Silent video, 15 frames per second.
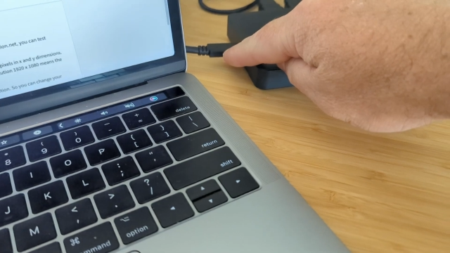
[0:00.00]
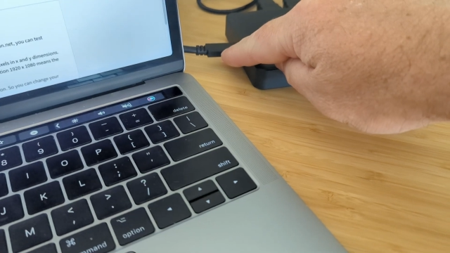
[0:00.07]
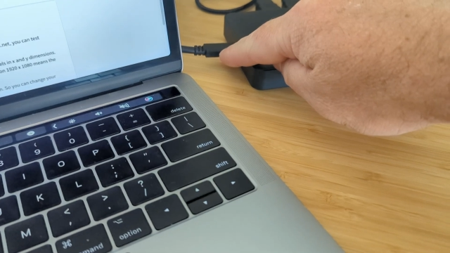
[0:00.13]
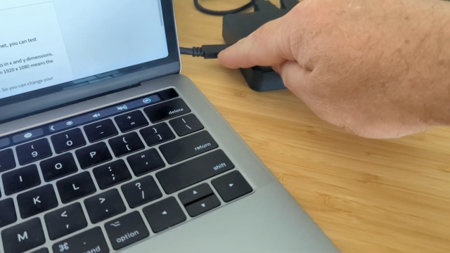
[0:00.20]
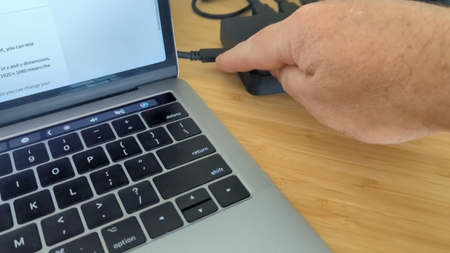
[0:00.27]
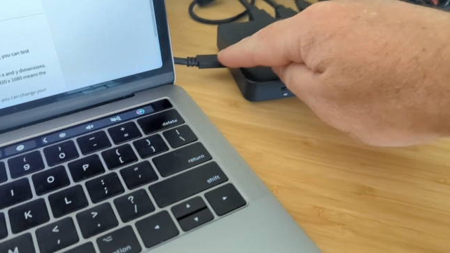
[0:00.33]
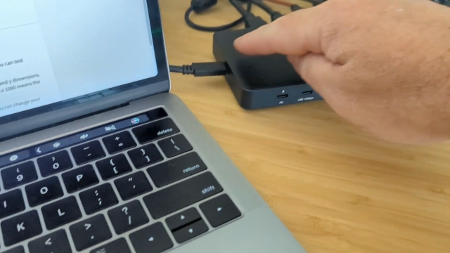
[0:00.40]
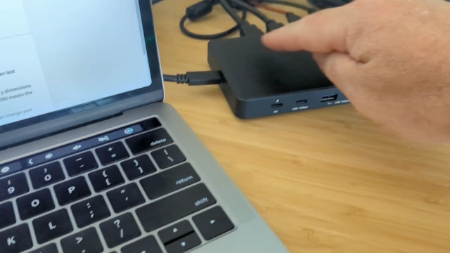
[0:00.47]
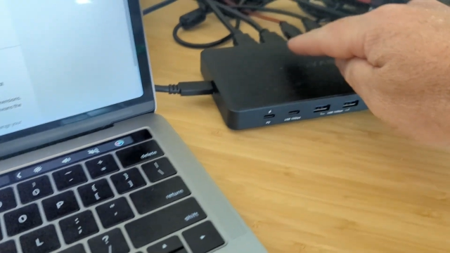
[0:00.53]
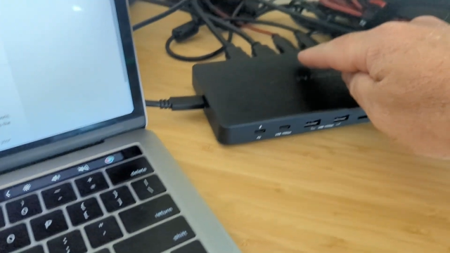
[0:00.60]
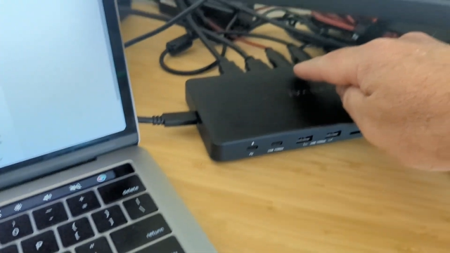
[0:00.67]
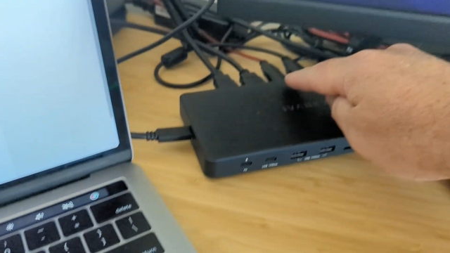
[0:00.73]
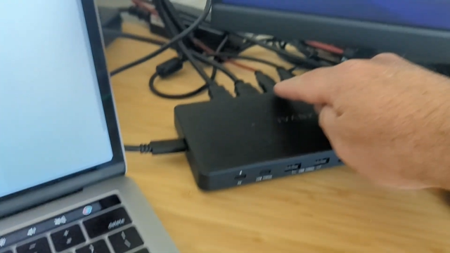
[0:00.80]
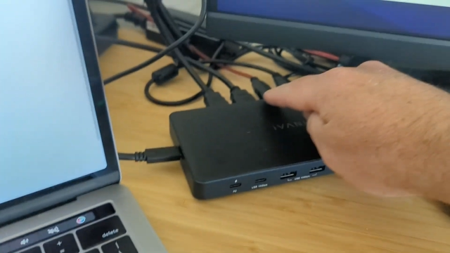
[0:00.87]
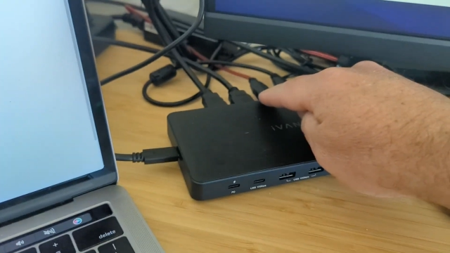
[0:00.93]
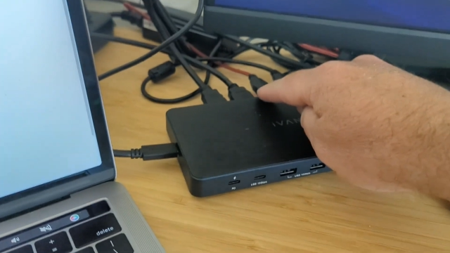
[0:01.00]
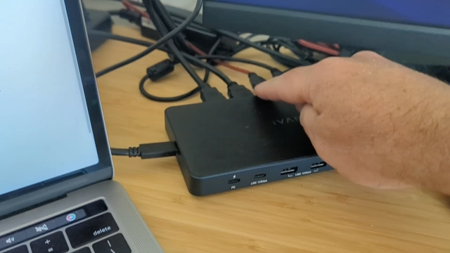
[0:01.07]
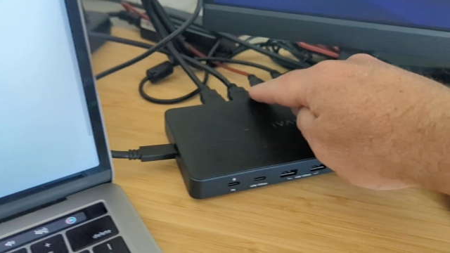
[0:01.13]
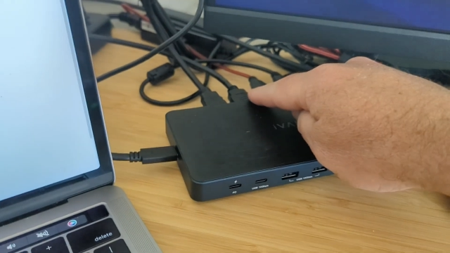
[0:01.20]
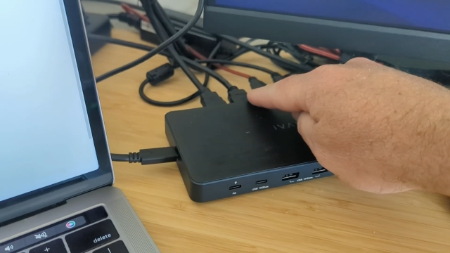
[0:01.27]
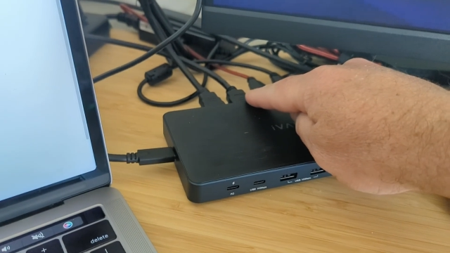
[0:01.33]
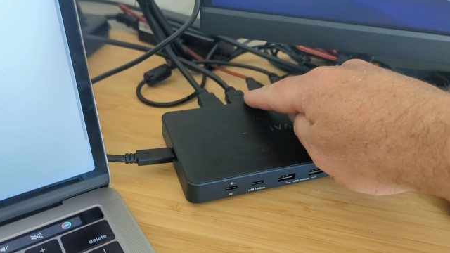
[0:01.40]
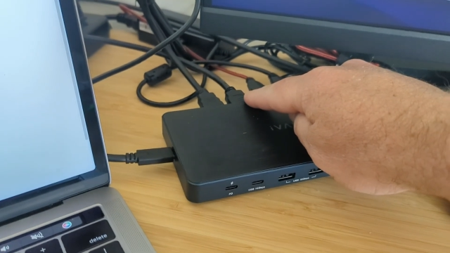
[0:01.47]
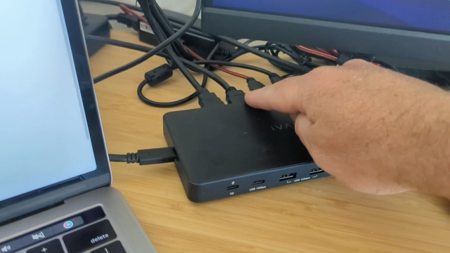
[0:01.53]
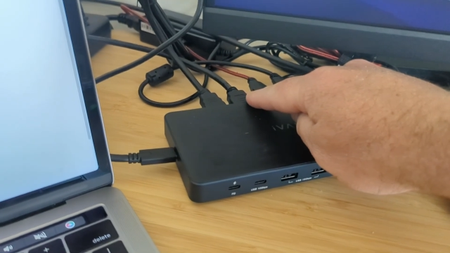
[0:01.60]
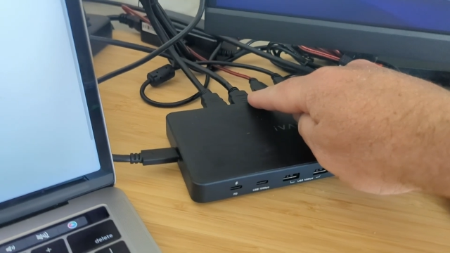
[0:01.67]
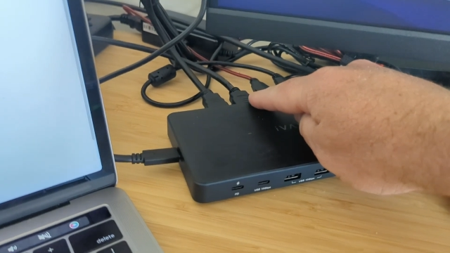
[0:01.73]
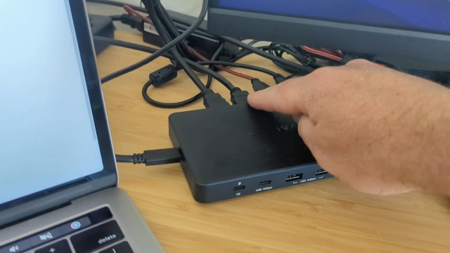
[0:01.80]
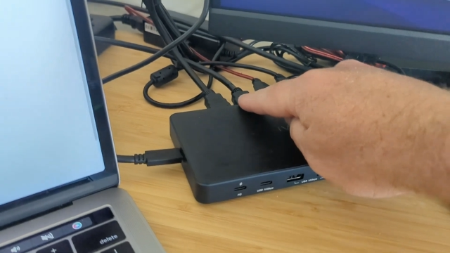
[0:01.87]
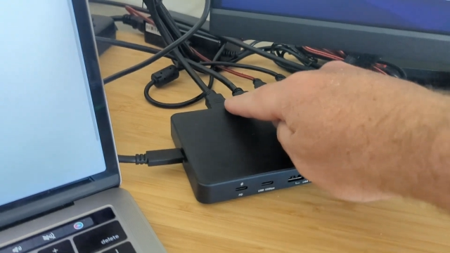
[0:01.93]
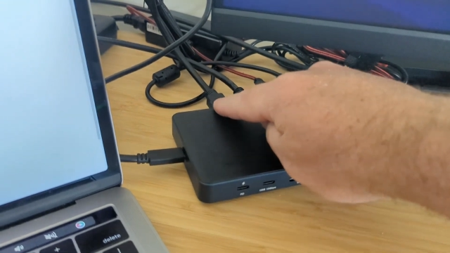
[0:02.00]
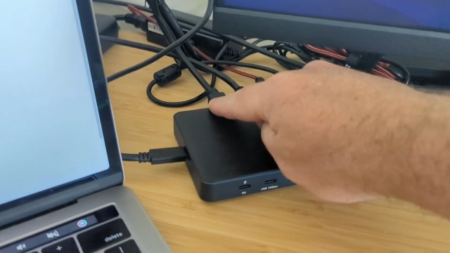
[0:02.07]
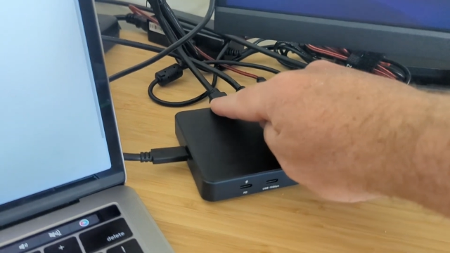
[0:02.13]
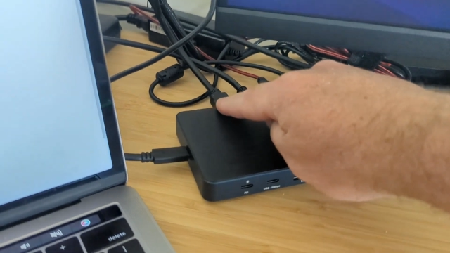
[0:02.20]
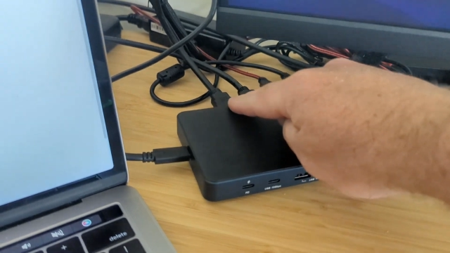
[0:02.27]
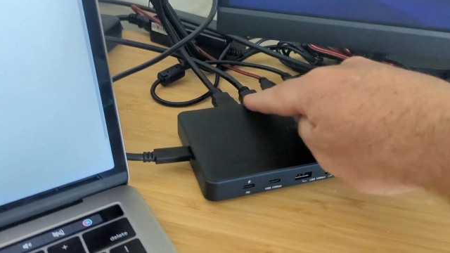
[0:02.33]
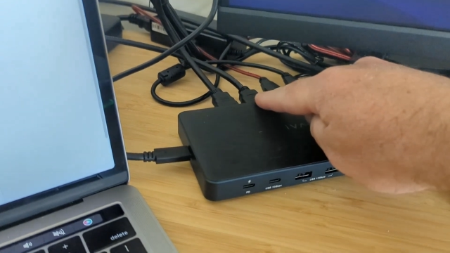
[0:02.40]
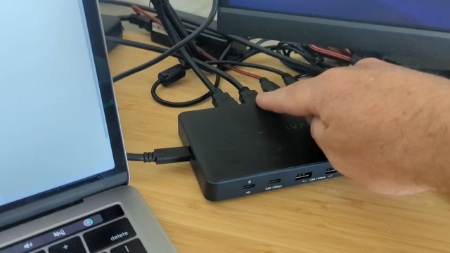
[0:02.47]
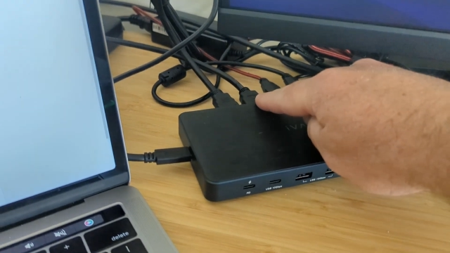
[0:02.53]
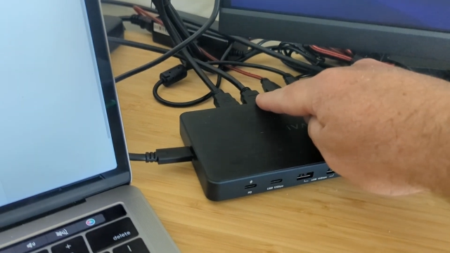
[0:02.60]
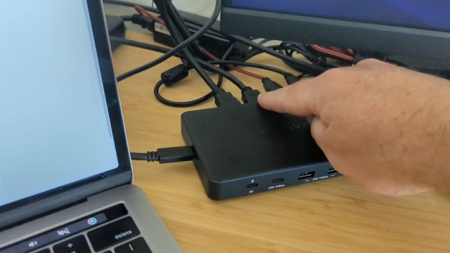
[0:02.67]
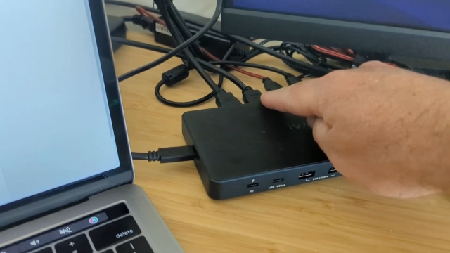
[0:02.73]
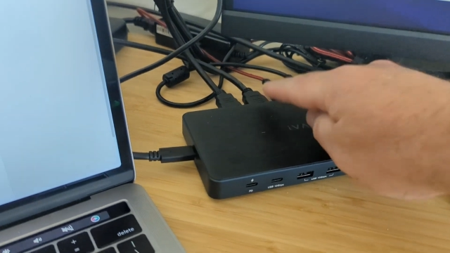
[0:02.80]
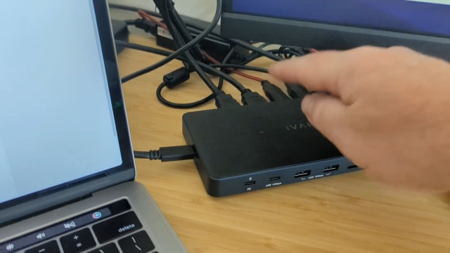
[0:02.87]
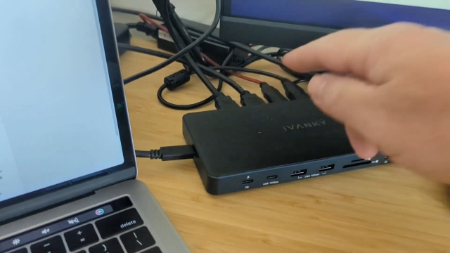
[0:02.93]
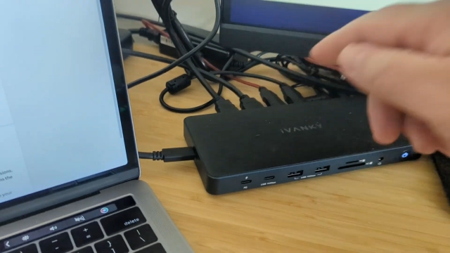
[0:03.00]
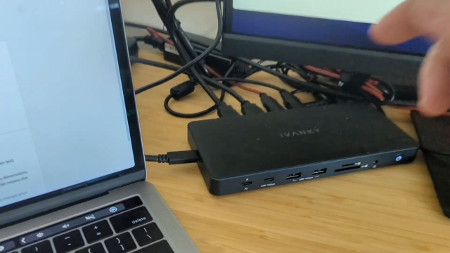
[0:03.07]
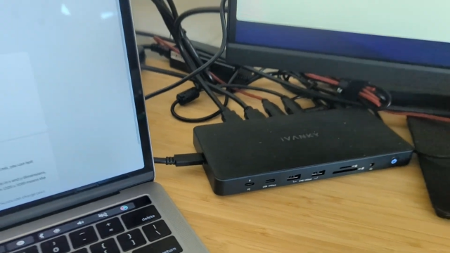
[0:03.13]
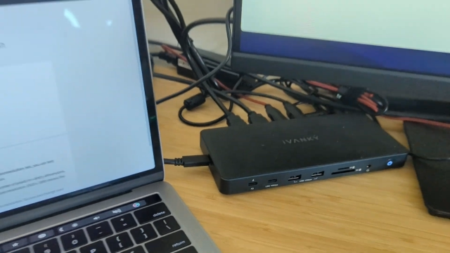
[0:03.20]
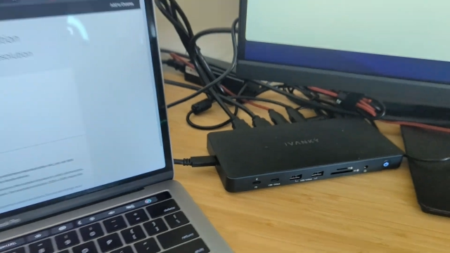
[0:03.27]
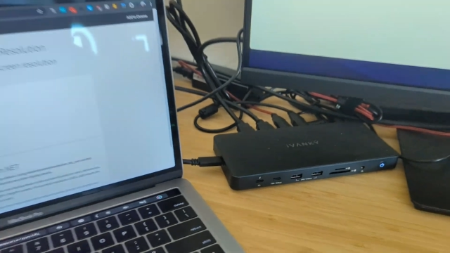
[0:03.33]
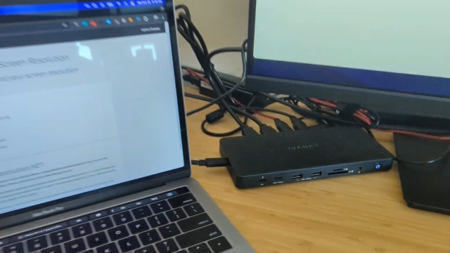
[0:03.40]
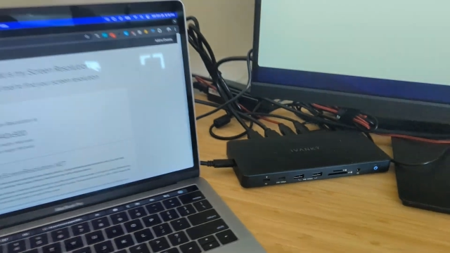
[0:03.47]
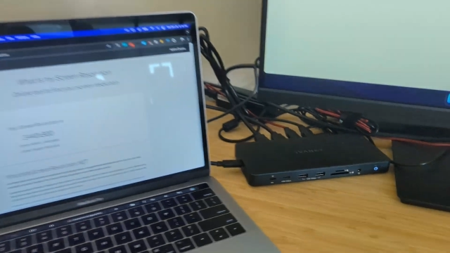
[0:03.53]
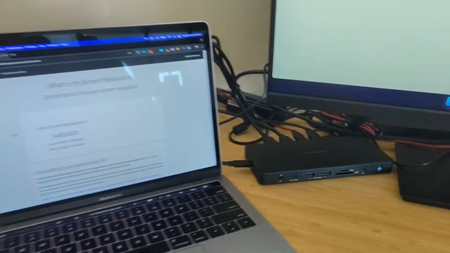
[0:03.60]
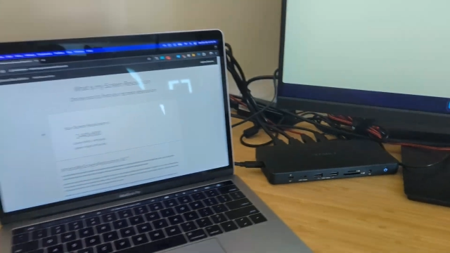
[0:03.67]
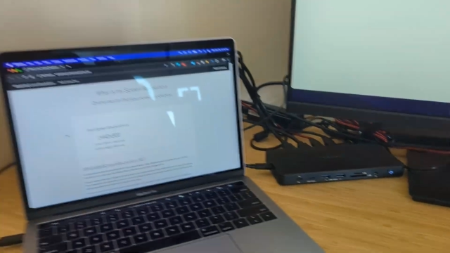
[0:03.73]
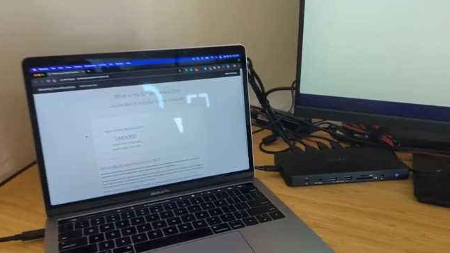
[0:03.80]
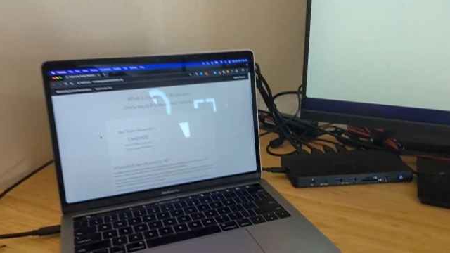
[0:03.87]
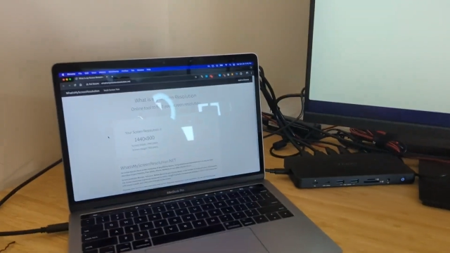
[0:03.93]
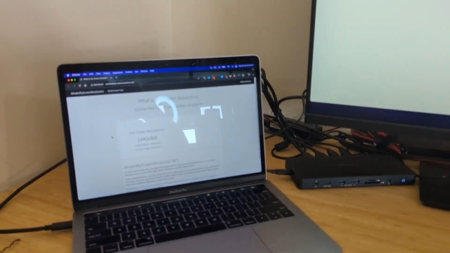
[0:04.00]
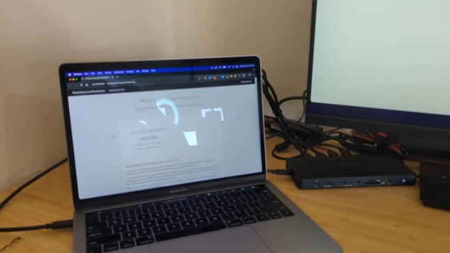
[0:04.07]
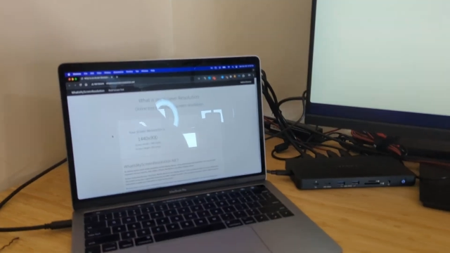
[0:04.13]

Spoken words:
Nobody's mouth can be seen.